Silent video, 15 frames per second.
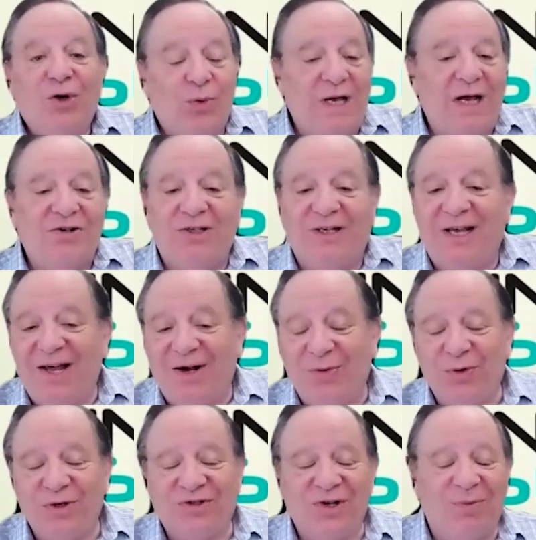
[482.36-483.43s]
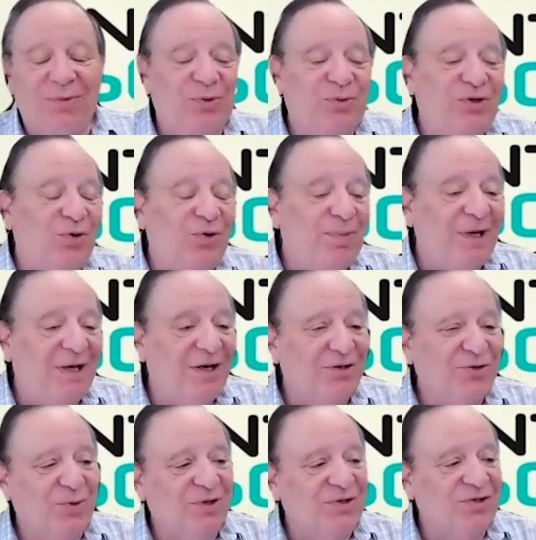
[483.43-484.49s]
actually had it with someone who paid
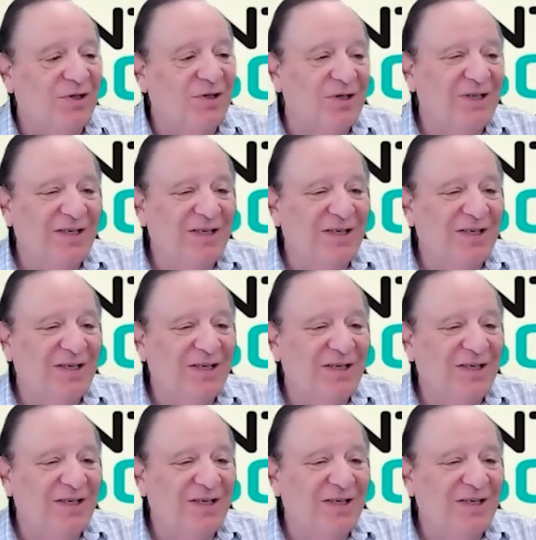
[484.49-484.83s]
us recently.